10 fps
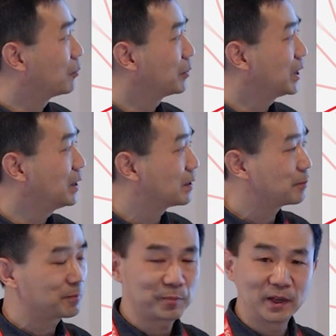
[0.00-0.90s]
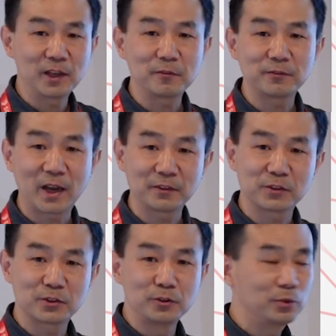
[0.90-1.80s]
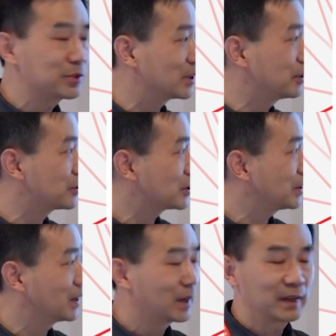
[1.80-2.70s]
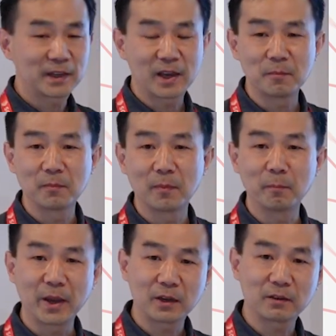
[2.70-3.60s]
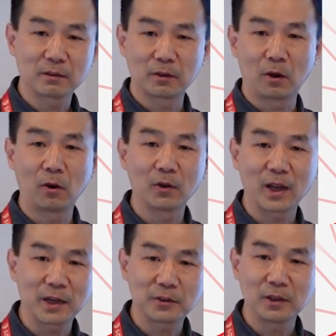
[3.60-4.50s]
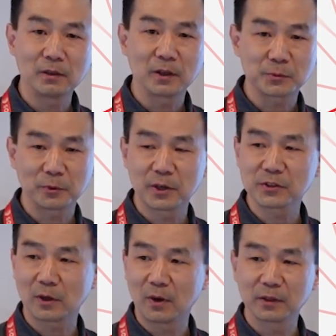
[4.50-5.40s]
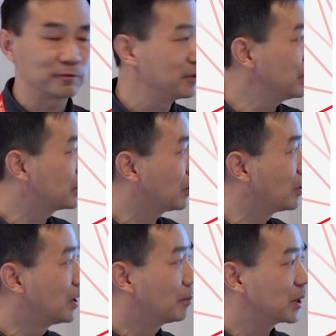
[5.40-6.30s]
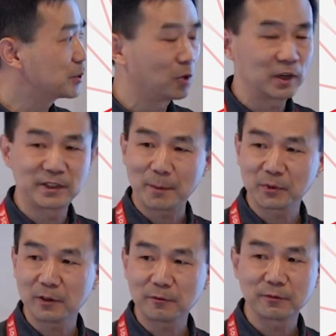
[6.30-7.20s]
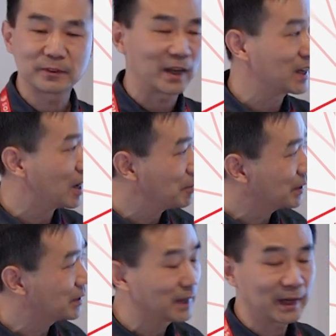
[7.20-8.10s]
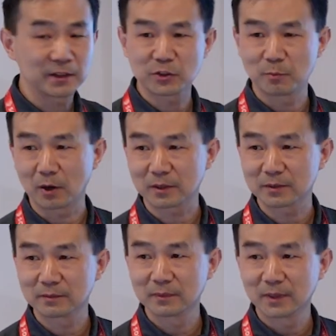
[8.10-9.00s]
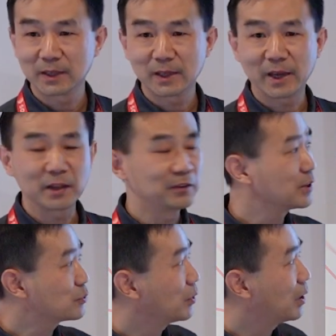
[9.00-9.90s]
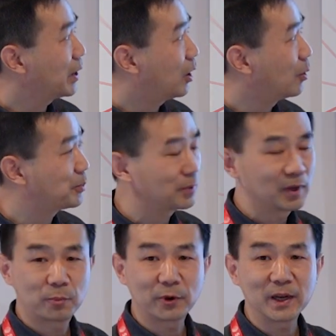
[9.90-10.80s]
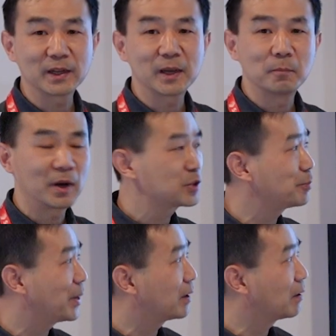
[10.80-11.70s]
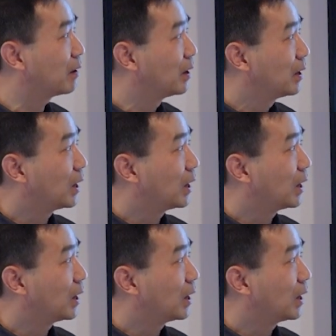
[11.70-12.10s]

We believe that this new solution can make the whole lighting experience around the vehicle much more adaptive, dynamic, and smart. And this will help bring a much better